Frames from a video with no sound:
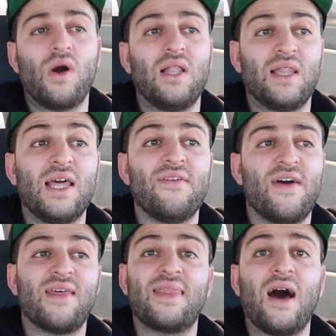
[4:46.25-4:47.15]
will live
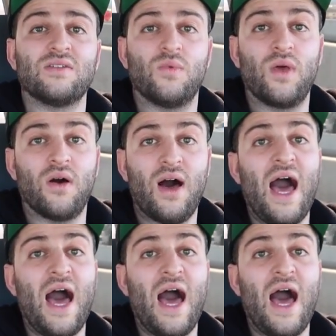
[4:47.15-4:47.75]
at 1,000 wheel.